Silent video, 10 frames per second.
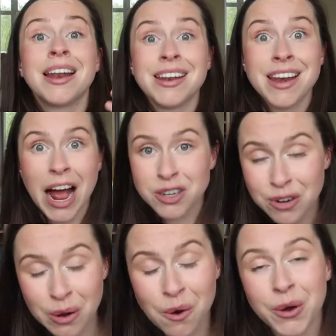
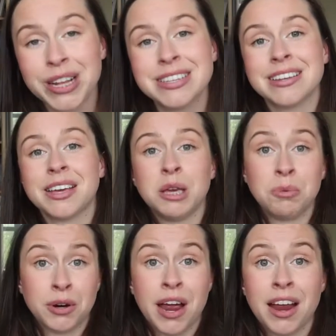natural oils that keep
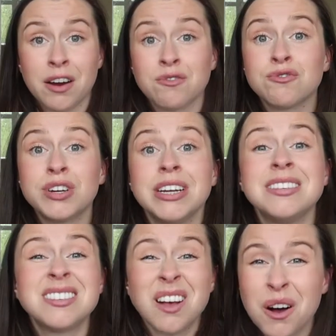your hair really
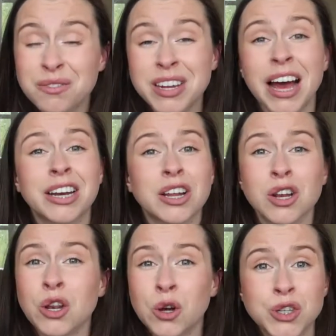soft and
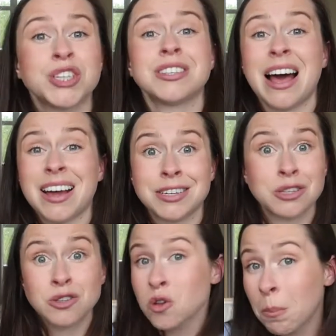luscious and
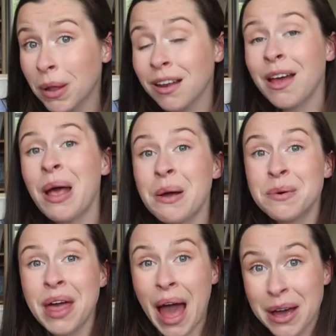supple
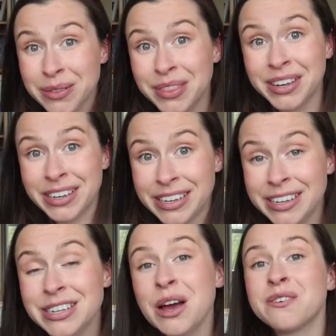without the
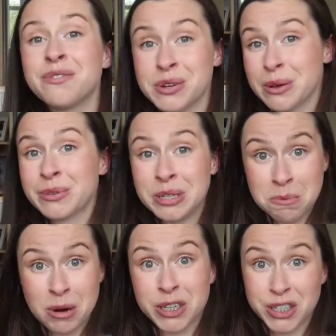need for those
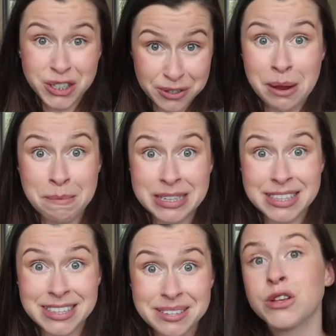commercial
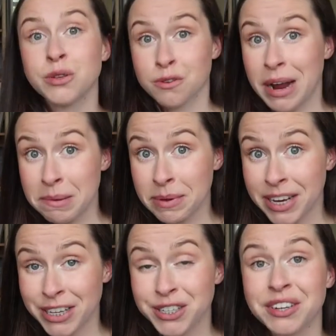treatments. So the
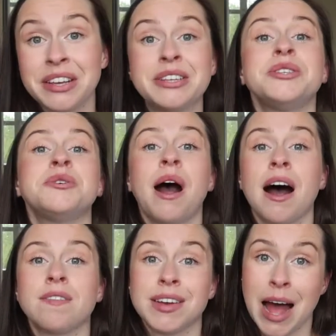recommendation is to
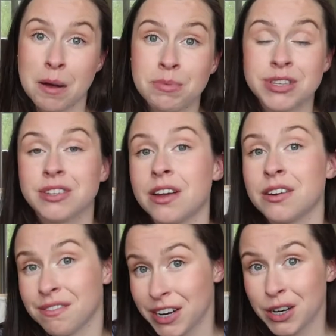have an apple
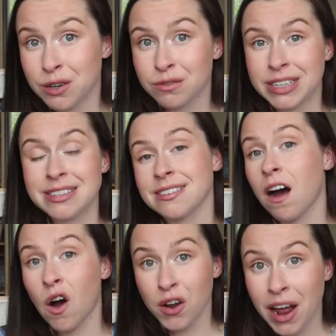cider vinegar rinse
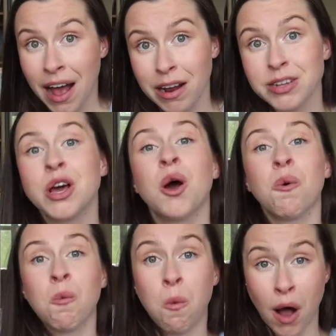on hand
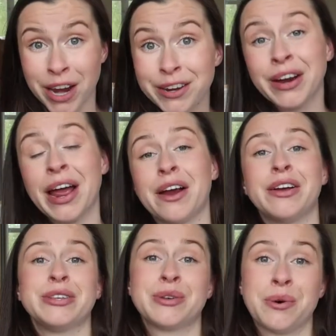while your hair
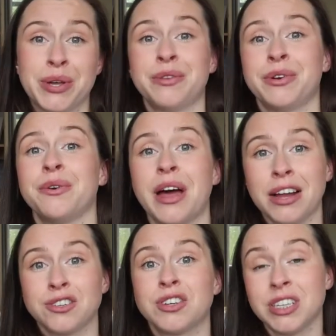is going through
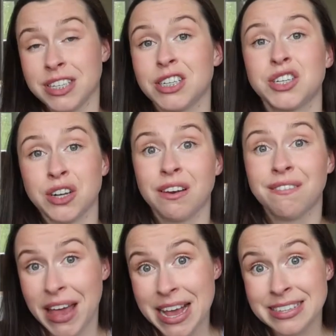that transitional
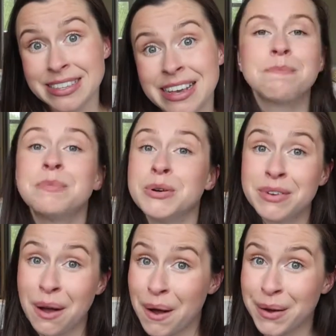phase.
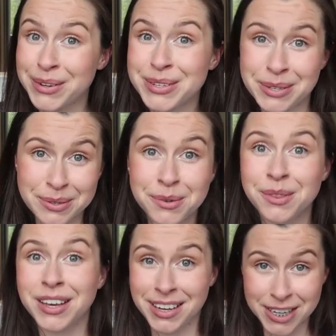Moving on to
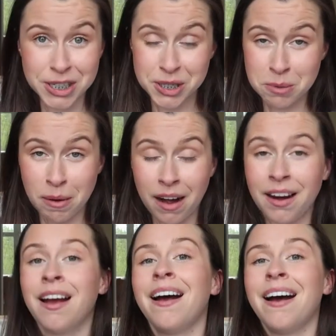the conditioner bar.
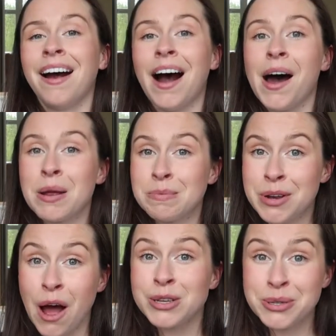And I'm
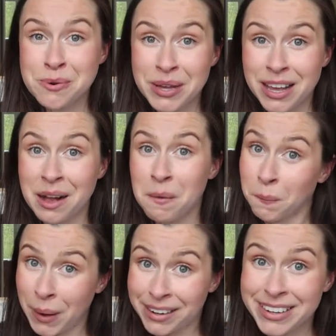not joking
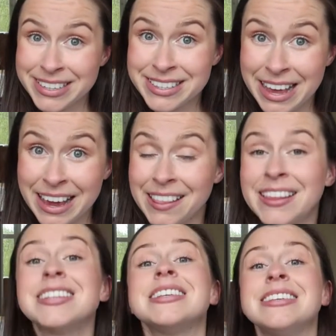when I say
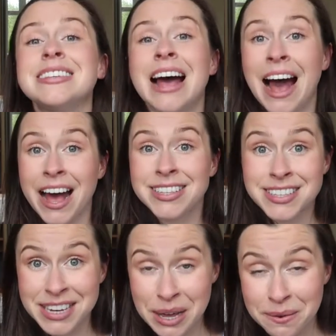this is hands
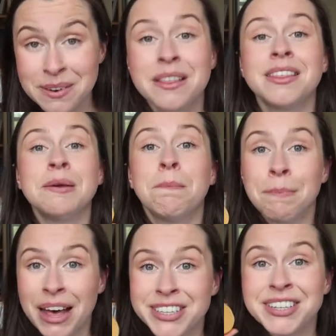down the
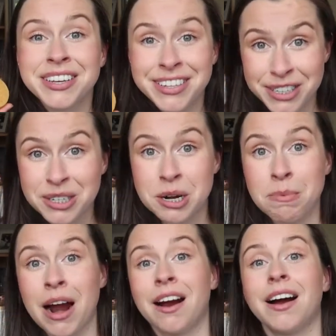best conditioner
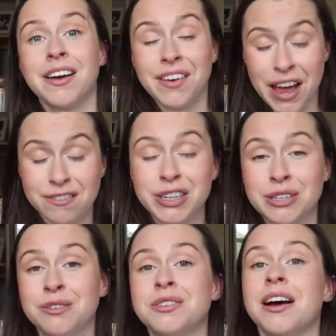bar I have ever
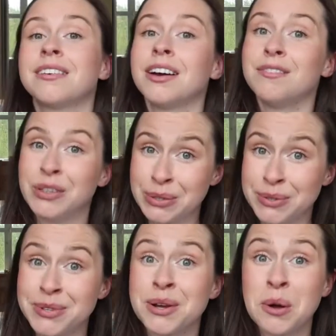used, and I've
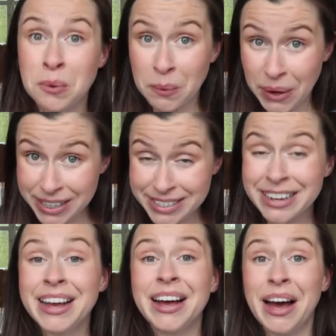used quite
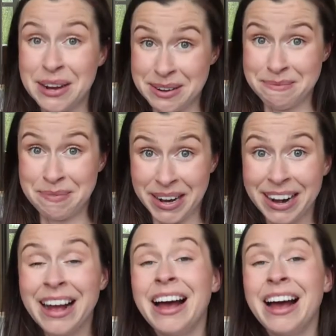a number.